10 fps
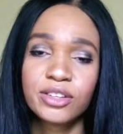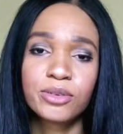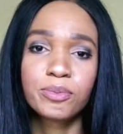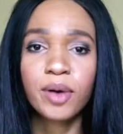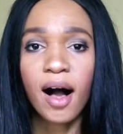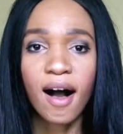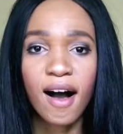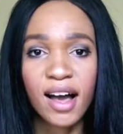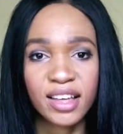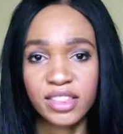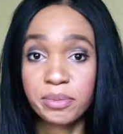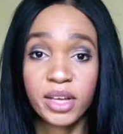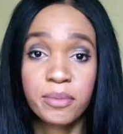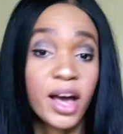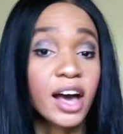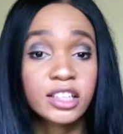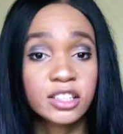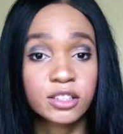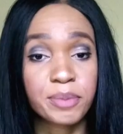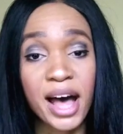Dubai and they become
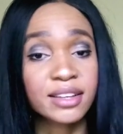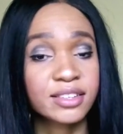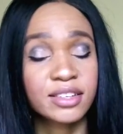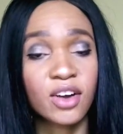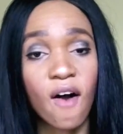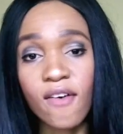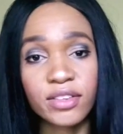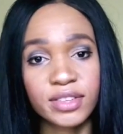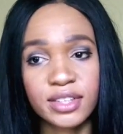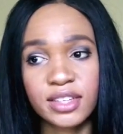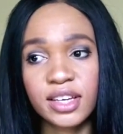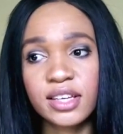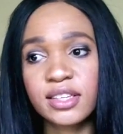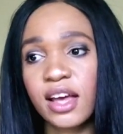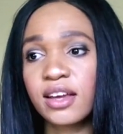expats in all of these cities,